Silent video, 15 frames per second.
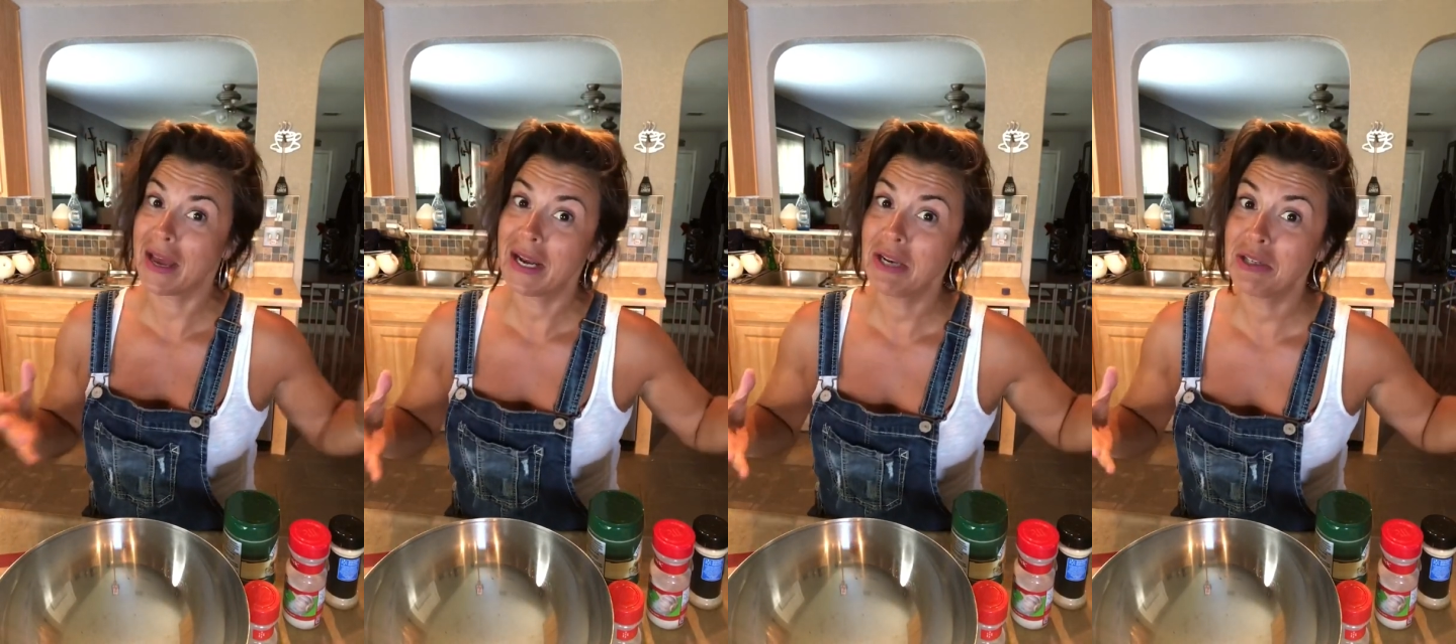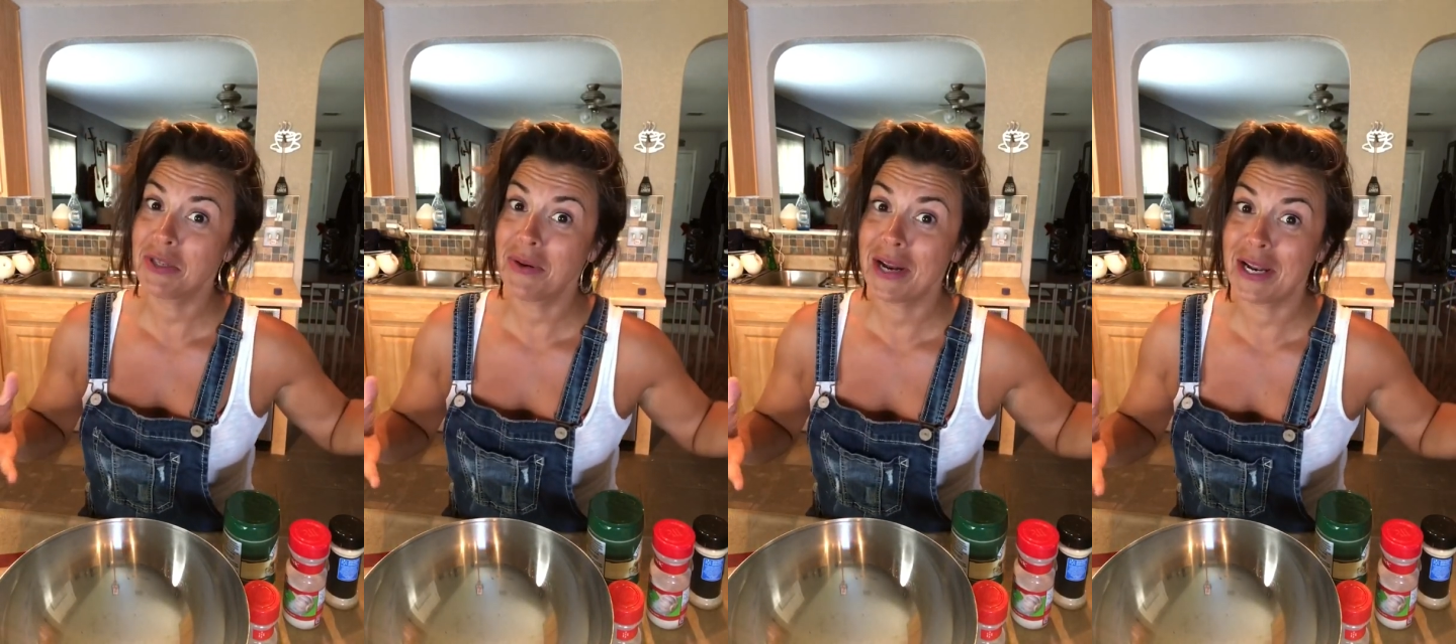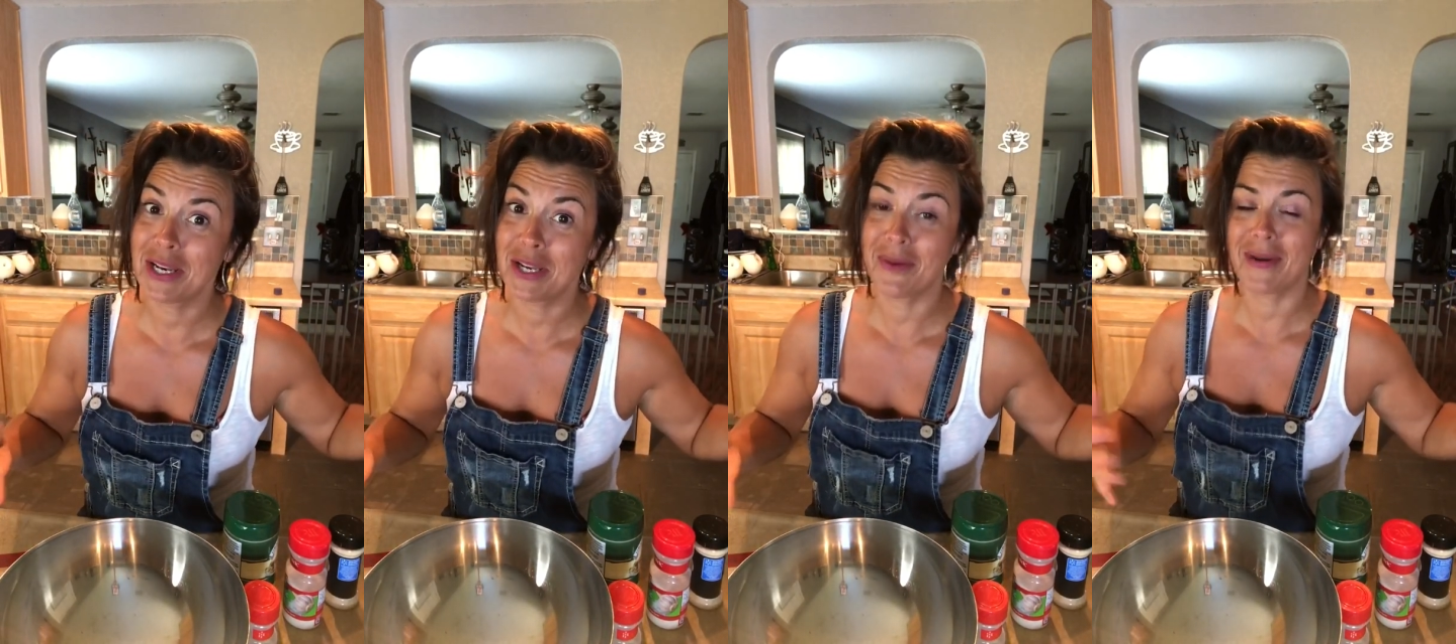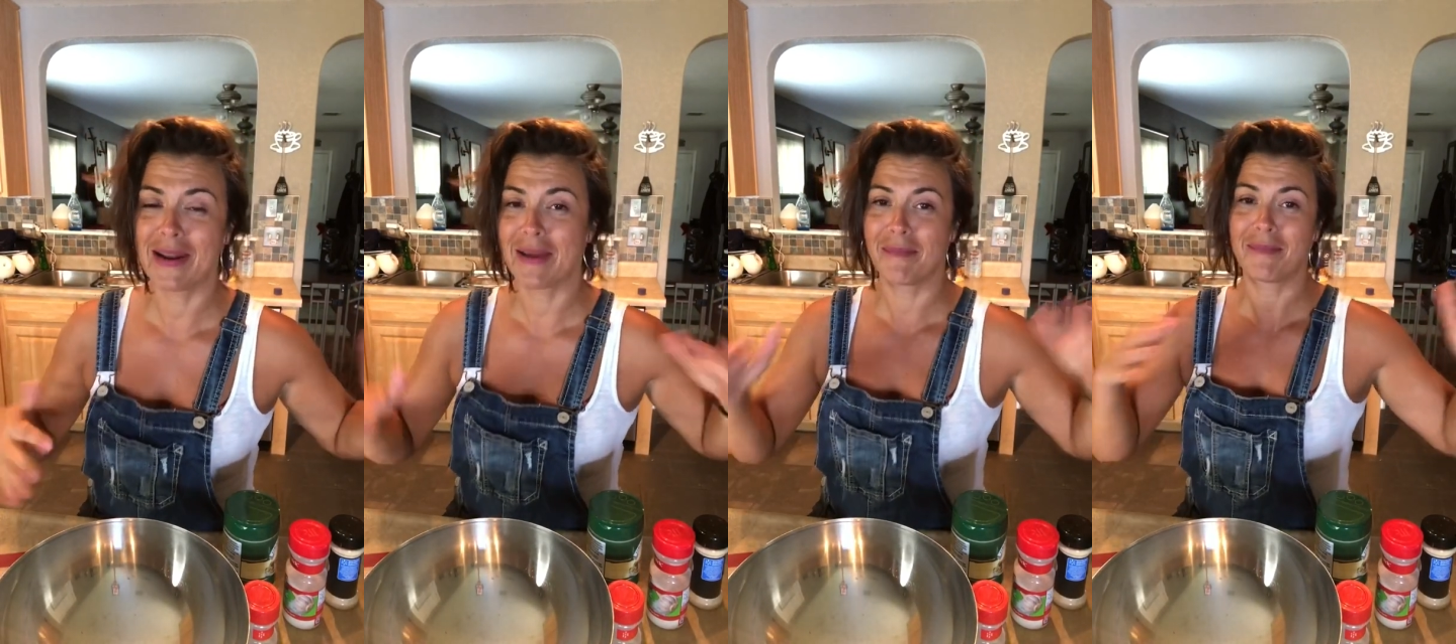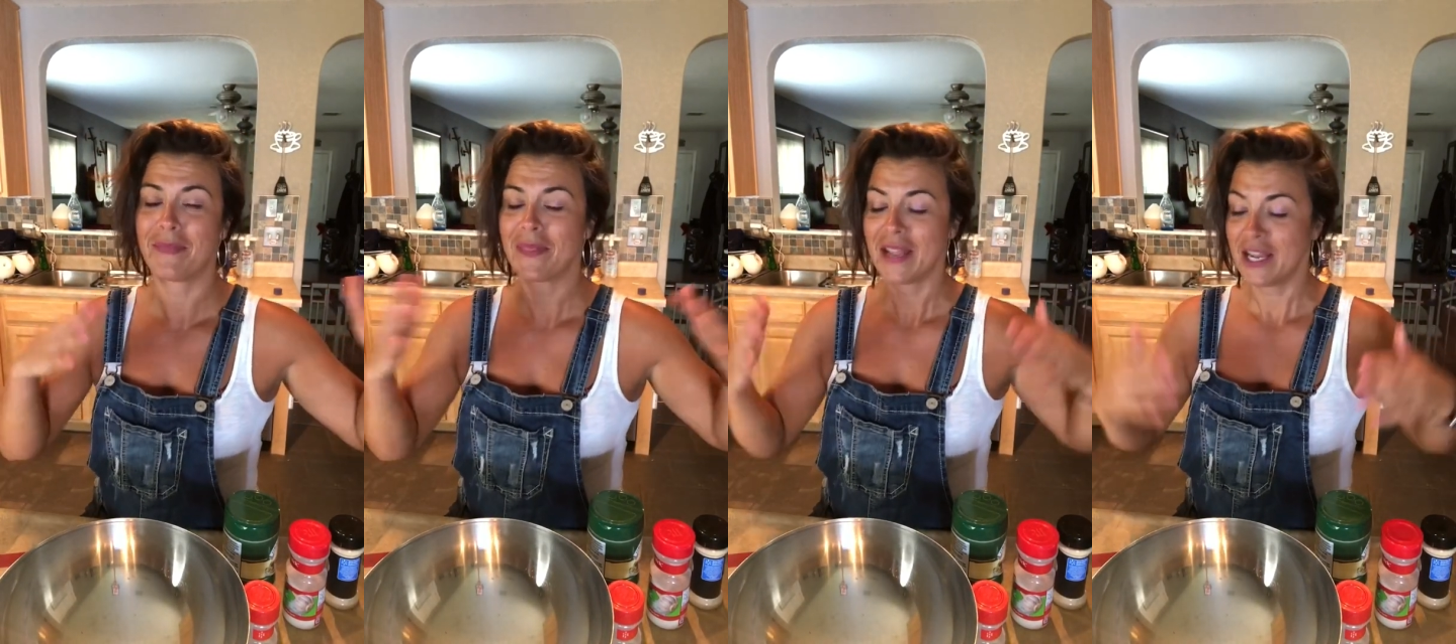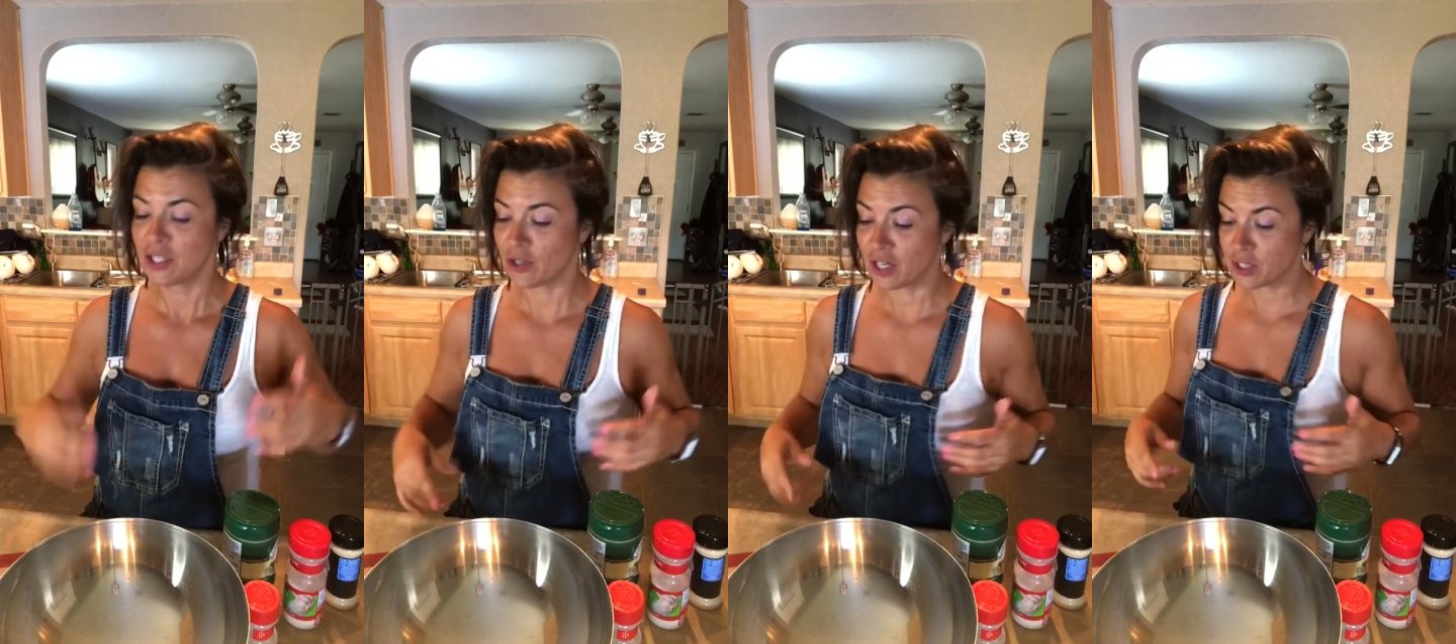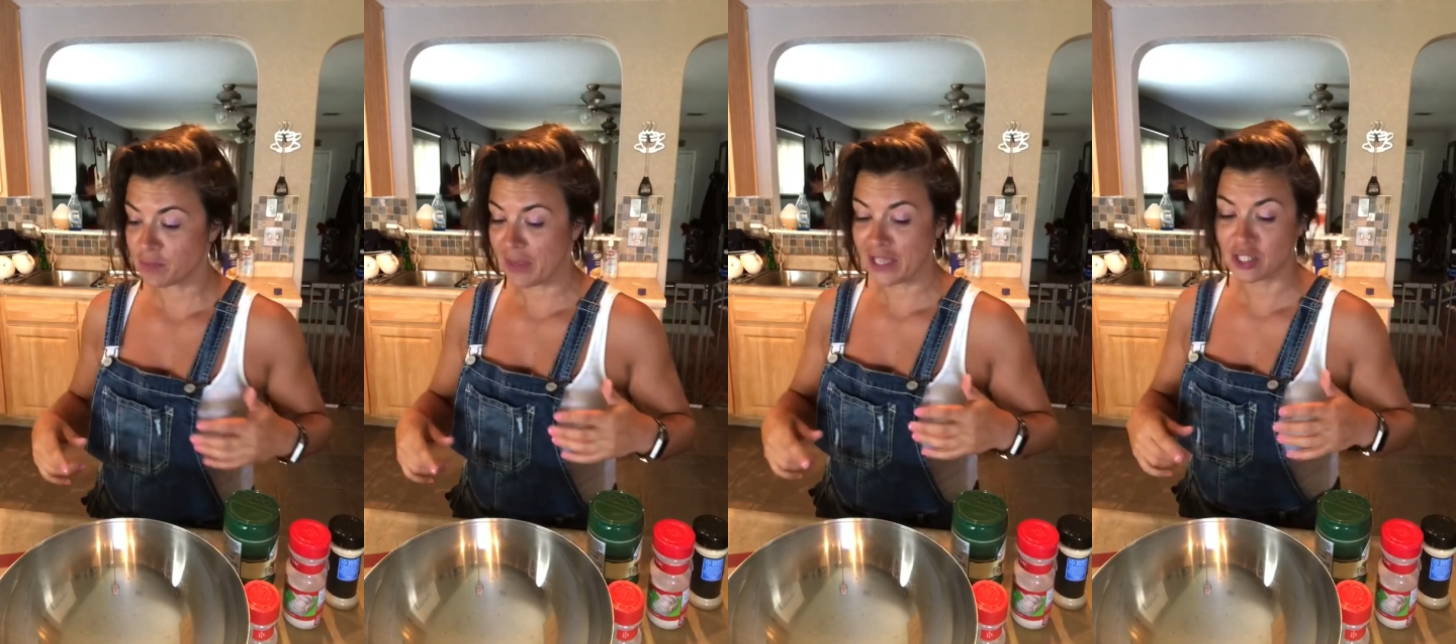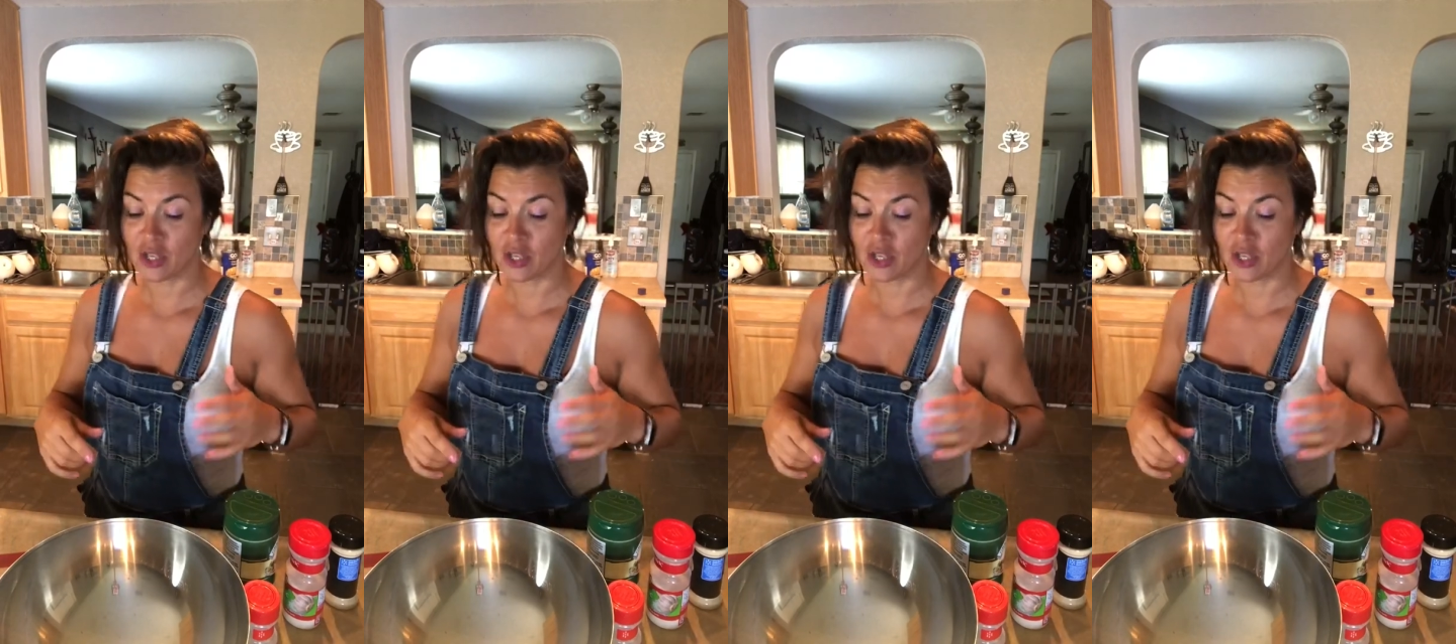how do you do it, how do you do it, and I'm trying to explain.